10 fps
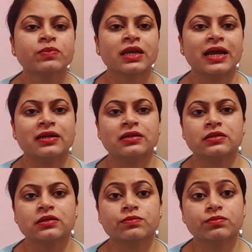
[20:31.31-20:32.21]
And
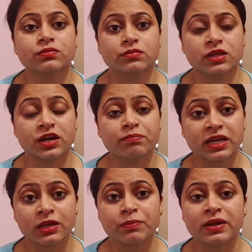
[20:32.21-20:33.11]
there are
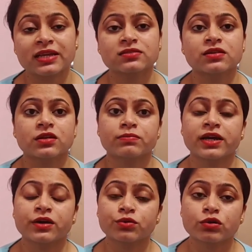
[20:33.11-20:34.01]
many plays written by
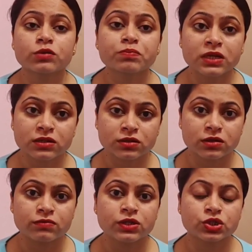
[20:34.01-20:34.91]
Harold Pinter
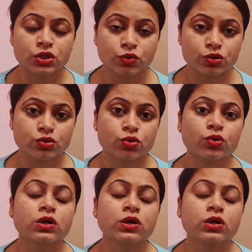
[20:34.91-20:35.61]
which also